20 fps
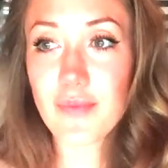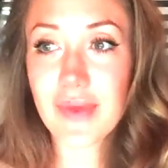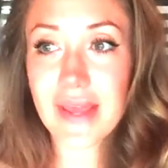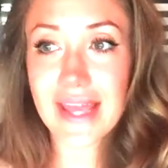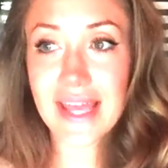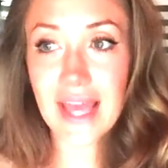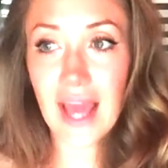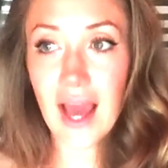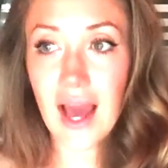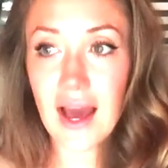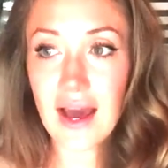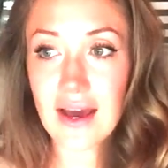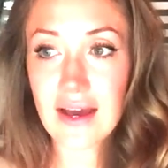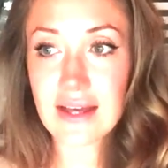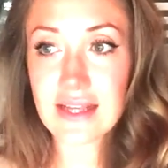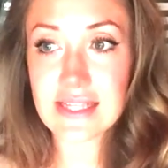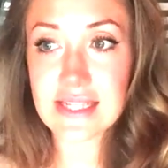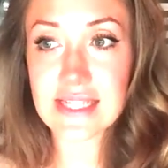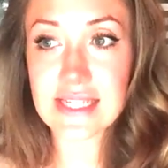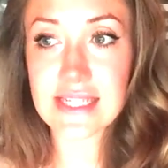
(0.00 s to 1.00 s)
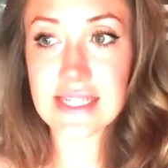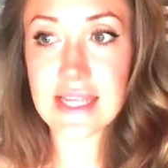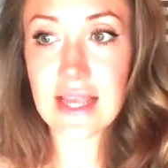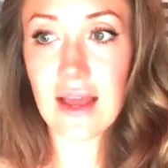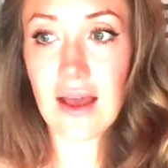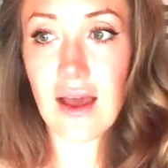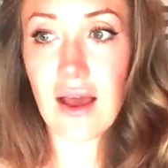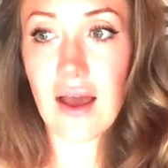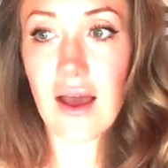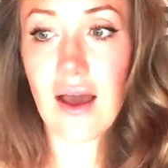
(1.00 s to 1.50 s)
because
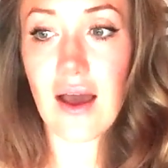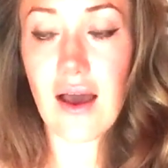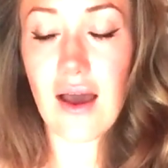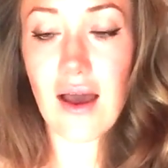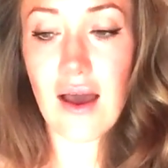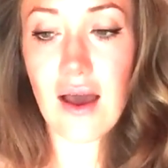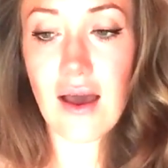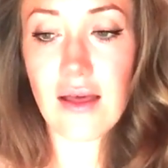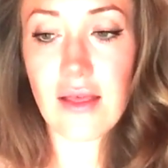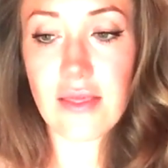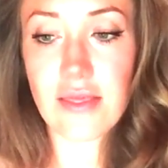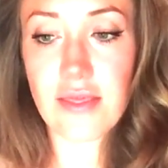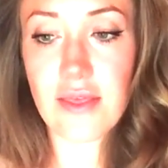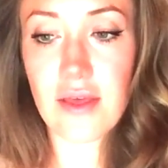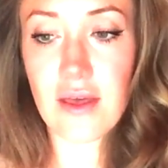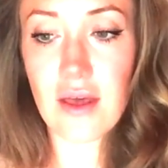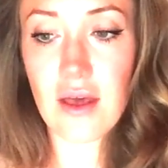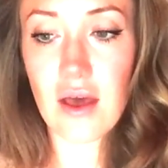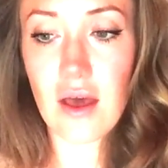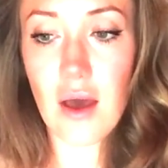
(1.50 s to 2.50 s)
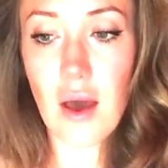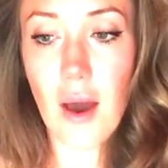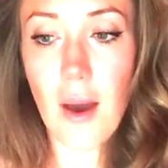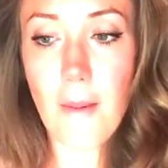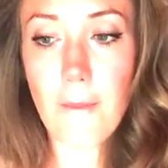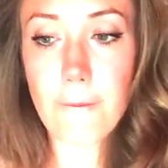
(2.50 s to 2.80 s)
the